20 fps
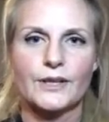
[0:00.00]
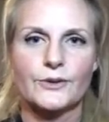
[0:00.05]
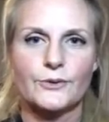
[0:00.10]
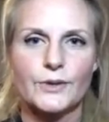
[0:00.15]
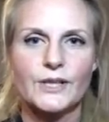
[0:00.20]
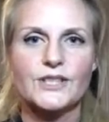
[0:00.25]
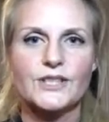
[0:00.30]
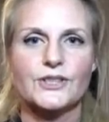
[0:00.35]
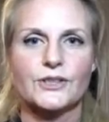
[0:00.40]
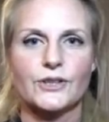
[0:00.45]

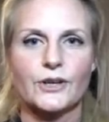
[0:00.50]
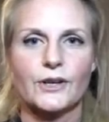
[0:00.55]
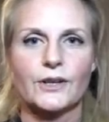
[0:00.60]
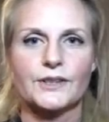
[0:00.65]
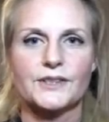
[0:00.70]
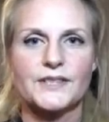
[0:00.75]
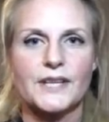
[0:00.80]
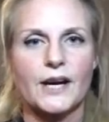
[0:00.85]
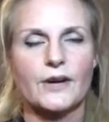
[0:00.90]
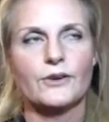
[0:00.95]

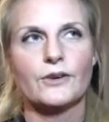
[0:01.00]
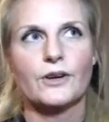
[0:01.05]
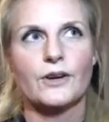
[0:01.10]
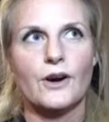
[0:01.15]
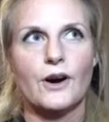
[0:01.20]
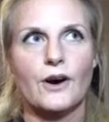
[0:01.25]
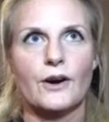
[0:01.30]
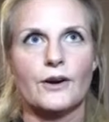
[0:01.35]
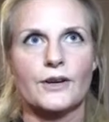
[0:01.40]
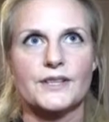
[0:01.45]
original tarot
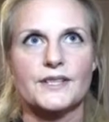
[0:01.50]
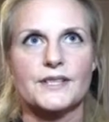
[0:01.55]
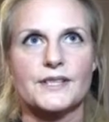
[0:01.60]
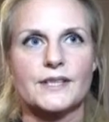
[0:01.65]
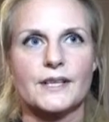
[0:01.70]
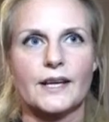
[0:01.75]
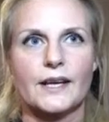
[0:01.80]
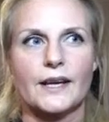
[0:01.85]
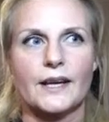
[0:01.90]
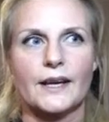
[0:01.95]

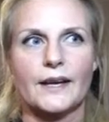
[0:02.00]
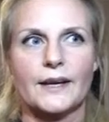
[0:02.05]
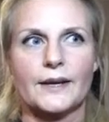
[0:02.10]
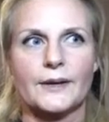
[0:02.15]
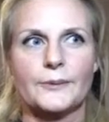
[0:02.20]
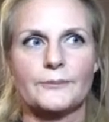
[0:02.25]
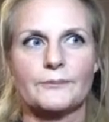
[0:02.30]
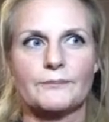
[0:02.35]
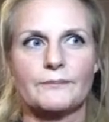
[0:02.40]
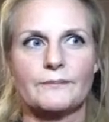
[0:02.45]
cards
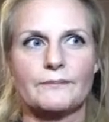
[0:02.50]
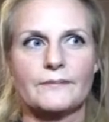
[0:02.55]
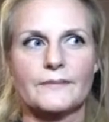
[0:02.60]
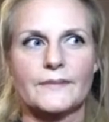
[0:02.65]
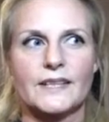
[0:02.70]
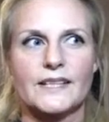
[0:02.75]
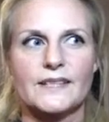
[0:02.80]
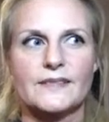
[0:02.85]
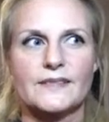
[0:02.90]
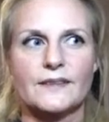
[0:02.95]

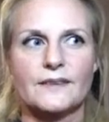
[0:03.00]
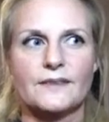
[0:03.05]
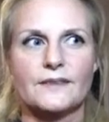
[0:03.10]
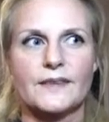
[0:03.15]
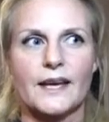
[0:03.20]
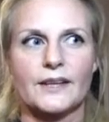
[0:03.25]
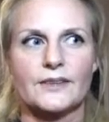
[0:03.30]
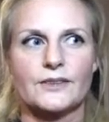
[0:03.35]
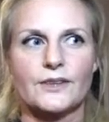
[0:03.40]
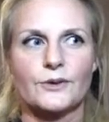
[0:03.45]
isn't
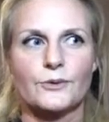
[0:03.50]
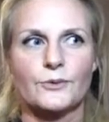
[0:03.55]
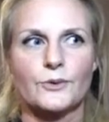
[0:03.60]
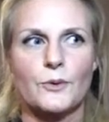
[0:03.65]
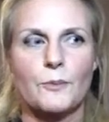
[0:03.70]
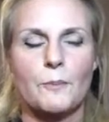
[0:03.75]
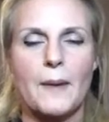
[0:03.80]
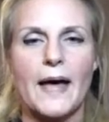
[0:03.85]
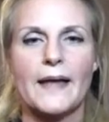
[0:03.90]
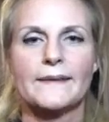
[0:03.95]
that
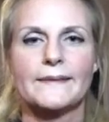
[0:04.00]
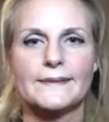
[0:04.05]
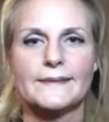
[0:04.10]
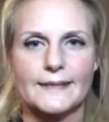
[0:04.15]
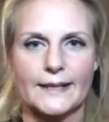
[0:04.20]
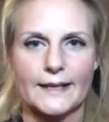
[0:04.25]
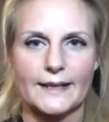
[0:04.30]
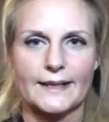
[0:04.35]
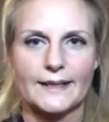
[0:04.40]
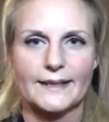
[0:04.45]

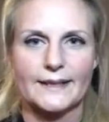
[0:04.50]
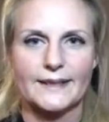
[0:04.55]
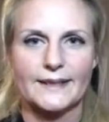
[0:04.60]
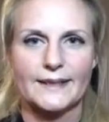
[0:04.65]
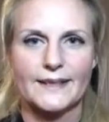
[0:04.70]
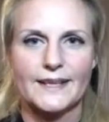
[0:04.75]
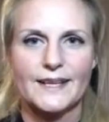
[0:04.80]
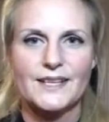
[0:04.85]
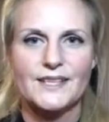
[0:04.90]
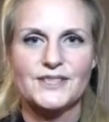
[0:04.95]
romantic.
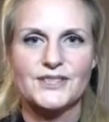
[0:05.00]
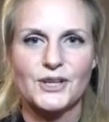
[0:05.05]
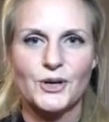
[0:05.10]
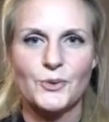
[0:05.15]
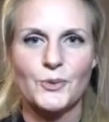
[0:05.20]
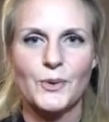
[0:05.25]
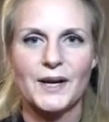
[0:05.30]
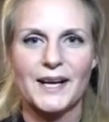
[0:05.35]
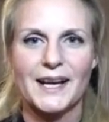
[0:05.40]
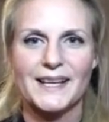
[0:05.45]

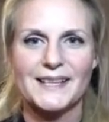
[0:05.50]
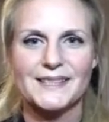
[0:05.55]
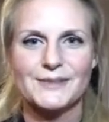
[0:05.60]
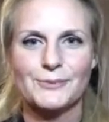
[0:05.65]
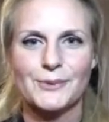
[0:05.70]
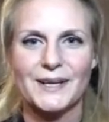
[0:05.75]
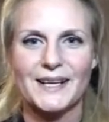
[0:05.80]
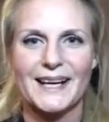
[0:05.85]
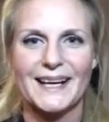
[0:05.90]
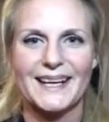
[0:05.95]
So when
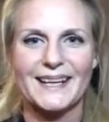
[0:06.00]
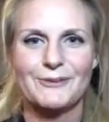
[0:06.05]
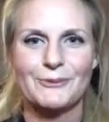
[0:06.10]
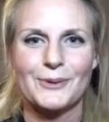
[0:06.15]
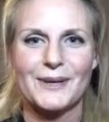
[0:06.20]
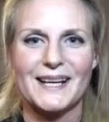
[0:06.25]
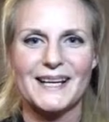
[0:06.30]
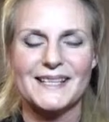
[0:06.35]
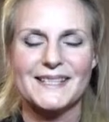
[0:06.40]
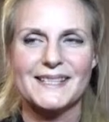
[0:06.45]

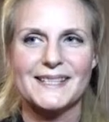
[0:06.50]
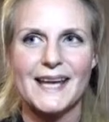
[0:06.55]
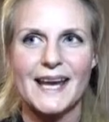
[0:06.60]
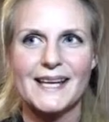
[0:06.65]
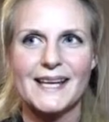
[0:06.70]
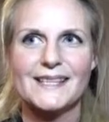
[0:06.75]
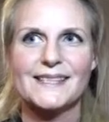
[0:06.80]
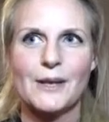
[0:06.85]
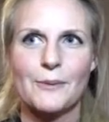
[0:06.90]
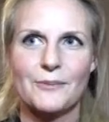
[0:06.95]
I
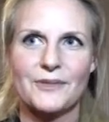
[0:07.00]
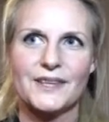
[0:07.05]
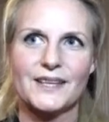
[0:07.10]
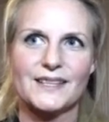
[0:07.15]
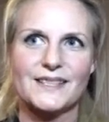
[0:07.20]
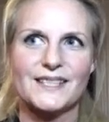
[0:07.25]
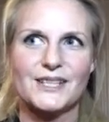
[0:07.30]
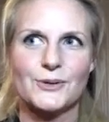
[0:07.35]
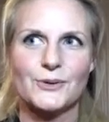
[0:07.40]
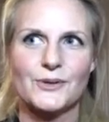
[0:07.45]
say
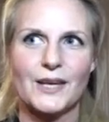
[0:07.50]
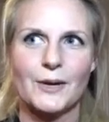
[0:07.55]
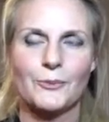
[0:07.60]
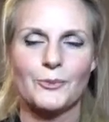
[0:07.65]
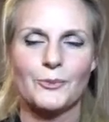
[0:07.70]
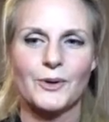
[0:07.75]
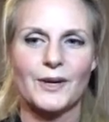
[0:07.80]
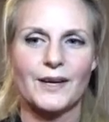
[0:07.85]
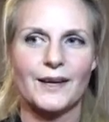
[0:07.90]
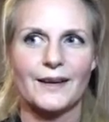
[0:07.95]
something to
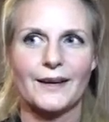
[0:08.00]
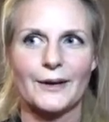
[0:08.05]
them,